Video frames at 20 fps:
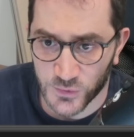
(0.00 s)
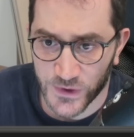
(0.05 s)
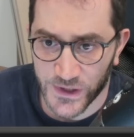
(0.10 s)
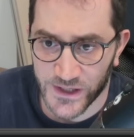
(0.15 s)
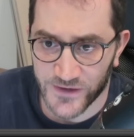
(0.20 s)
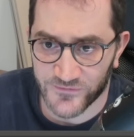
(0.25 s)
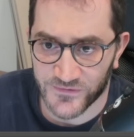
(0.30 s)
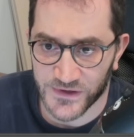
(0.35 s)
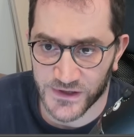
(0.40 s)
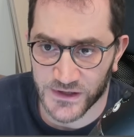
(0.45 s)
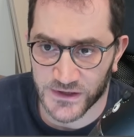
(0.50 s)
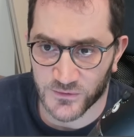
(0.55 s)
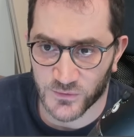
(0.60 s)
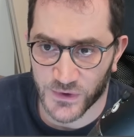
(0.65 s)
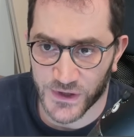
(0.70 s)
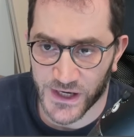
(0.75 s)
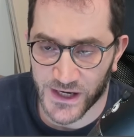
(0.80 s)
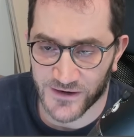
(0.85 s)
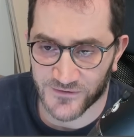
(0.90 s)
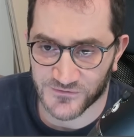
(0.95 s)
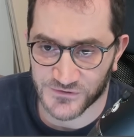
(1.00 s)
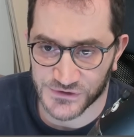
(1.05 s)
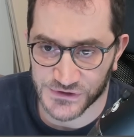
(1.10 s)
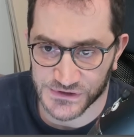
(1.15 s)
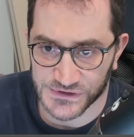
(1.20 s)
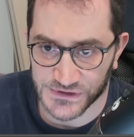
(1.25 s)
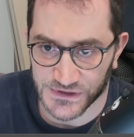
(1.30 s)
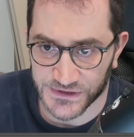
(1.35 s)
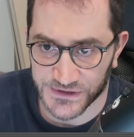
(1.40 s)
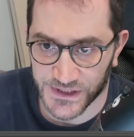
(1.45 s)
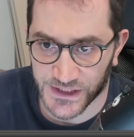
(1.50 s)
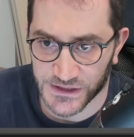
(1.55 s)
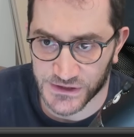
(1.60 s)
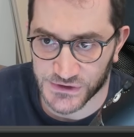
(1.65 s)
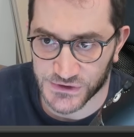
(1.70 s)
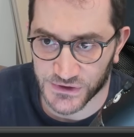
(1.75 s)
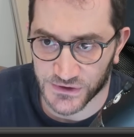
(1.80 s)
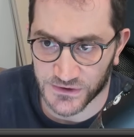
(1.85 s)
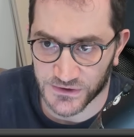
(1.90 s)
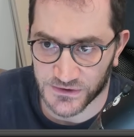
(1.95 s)
we have here, we have just a
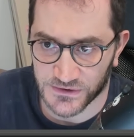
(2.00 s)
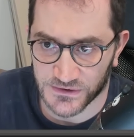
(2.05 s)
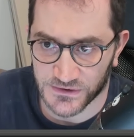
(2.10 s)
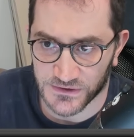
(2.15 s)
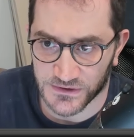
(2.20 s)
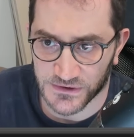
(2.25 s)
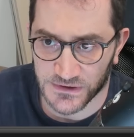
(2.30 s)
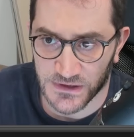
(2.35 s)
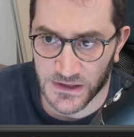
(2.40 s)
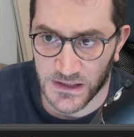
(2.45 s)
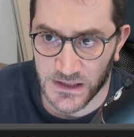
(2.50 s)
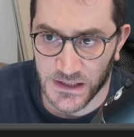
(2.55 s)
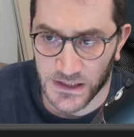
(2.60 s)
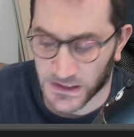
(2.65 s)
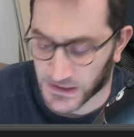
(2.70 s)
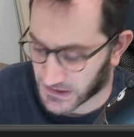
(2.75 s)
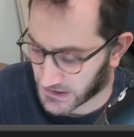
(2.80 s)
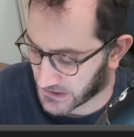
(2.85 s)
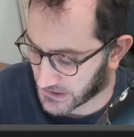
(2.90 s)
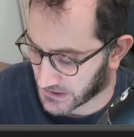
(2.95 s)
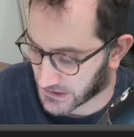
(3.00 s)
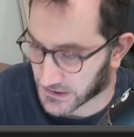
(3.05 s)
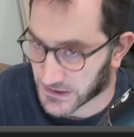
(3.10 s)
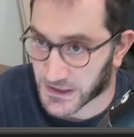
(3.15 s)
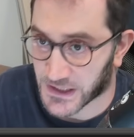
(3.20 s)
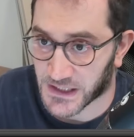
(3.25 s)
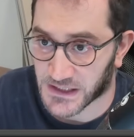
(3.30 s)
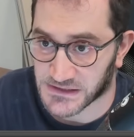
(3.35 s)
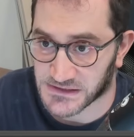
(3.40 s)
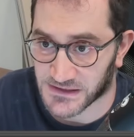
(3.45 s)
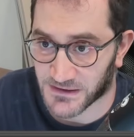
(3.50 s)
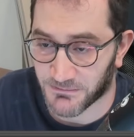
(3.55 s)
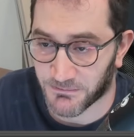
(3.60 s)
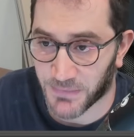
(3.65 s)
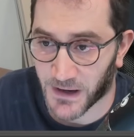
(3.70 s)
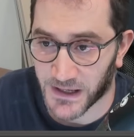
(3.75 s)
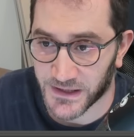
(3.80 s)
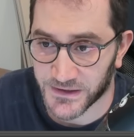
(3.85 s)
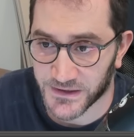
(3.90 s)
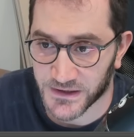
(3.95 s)
texture. It has a
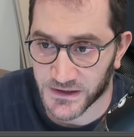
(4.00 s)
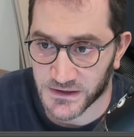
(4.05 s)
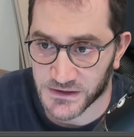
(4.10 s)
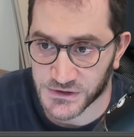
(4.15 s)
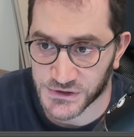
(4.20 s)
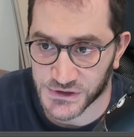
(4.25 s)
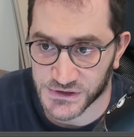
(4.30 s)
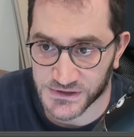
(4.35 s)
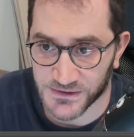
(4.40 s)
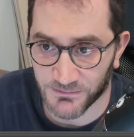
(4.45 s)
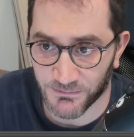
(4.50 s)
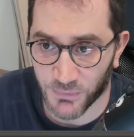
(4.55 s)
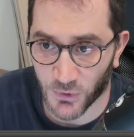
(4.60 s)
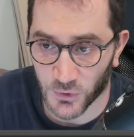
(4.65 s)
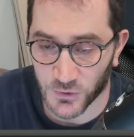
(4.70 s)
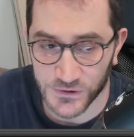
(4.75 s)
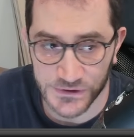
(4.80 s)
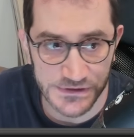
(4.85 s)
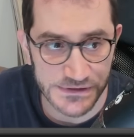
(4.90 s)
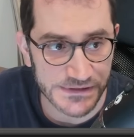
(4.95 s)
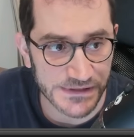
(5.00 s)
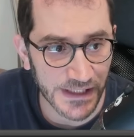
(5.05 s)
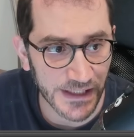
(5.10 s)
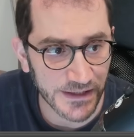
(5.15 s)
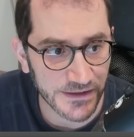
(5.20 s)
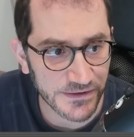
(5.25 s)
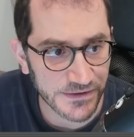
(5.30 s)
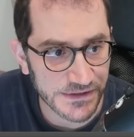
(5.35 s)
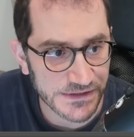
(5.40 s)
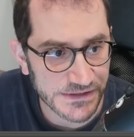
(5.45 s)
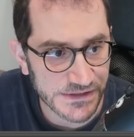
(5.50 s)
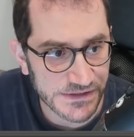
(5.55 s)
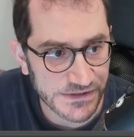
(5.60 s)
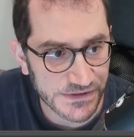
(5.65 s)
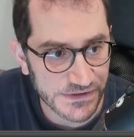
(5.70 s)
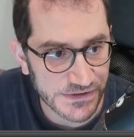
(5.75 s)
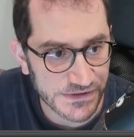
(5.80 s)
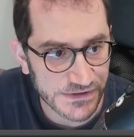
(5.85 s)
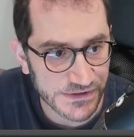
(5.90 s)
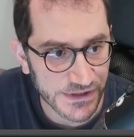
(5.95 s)
binding, just a bone inside. This is
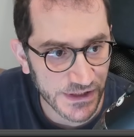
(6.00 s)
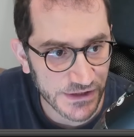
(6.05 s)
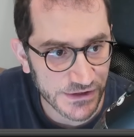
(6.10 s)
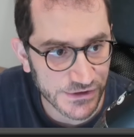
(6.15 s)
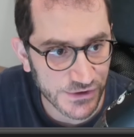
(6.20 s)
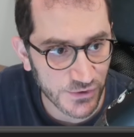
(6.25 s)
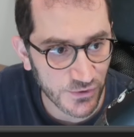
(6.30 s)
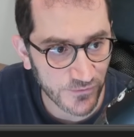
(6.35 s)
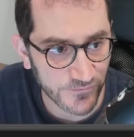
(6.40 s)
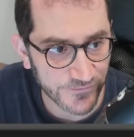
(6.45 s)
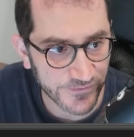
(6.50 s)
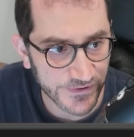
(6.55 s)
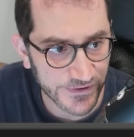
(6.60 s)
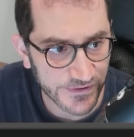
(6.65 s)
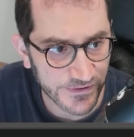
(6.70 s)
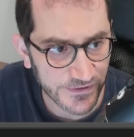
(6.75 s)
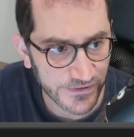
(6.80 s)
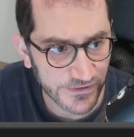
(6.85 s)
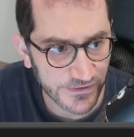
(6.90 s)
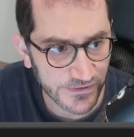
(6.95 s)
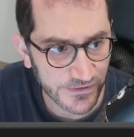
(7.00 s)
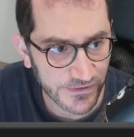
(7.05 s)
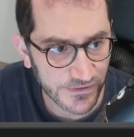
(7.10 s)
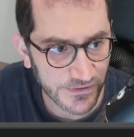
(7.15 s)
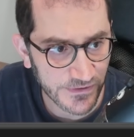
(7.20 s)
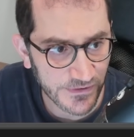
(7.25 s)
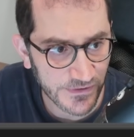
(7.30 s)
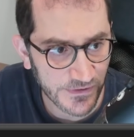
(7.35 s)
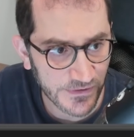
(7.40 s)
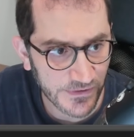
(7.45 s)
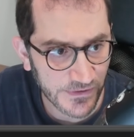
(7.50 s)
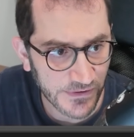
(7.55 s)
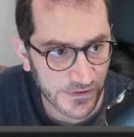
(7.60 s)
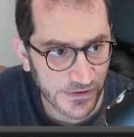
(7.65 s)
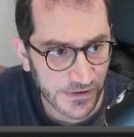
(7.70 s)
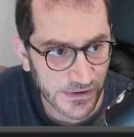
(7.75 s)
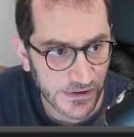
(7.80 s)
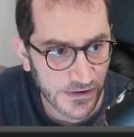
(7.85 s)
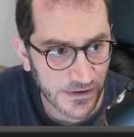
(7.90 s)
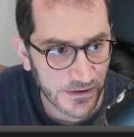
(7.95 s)
the structure of it.
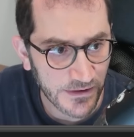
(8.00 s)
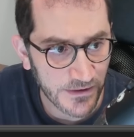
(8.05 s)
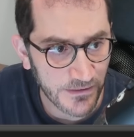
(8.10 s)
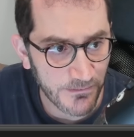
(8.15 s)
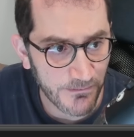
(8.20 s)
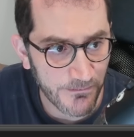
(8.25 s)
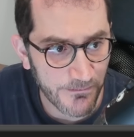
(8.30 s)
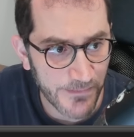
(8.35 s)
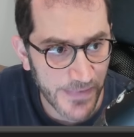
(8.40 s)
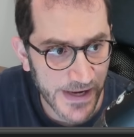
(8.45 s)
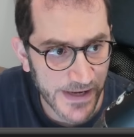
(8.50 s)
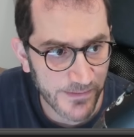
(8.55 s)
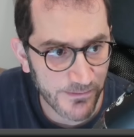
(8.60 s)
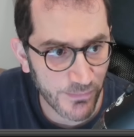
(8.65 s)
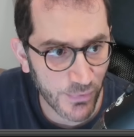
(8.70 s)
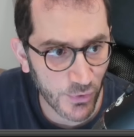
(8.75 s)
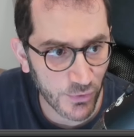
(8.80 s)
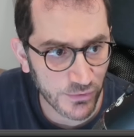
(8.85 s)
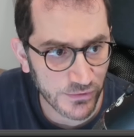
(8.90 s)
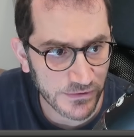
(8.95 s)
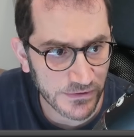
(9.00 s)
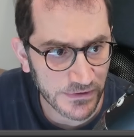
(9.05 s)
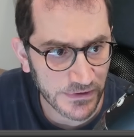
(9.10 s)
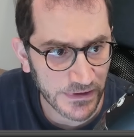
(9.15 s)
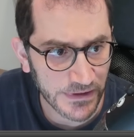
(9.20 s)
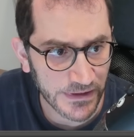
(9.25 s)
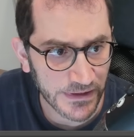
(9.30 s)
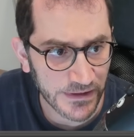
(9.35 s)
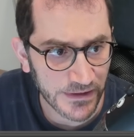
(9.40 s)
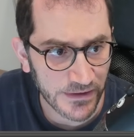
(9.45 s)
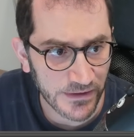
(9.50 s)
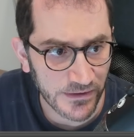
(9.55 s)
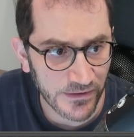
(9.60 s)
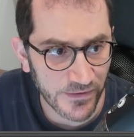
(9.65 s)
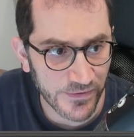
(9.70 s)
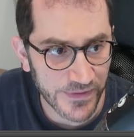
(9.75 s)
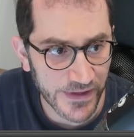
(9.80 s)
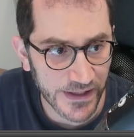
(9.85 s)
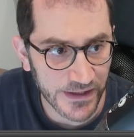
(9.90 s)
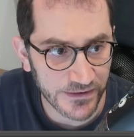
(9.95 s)
Main bone,
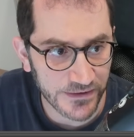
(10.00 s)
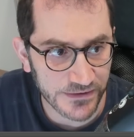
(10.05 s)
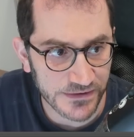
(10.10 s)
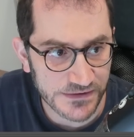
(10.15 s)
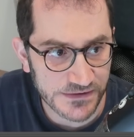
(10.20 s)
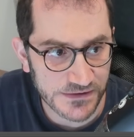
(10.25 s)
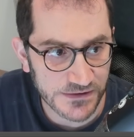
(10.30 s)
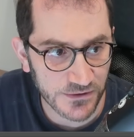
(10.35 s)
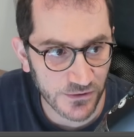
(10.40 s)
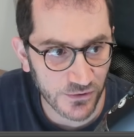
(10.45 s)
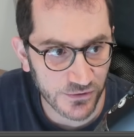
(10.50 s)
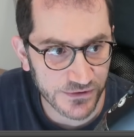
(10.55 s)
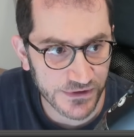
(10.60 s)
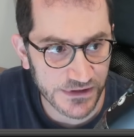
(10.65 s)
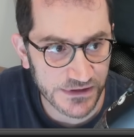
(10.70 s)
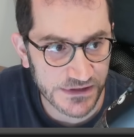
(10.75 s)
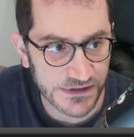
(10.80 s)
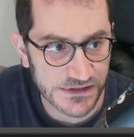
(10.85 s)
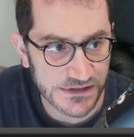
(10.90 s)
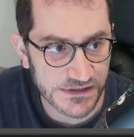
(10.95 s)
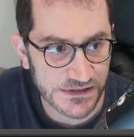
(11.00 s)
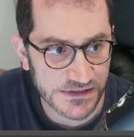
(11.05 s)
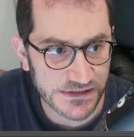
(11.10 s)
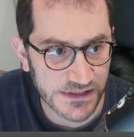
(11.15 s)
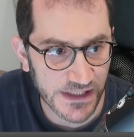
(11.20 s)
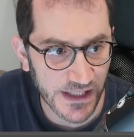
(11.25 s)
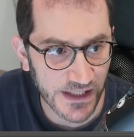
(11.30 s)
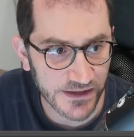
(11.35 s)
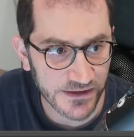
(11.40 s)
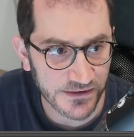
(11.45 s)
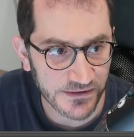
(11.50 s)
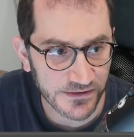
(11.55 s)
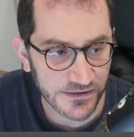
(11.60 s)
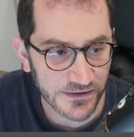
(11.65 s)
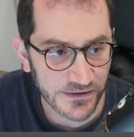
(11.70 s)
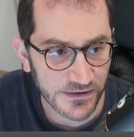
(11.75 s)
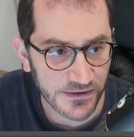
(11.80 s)
then the slot that is inside,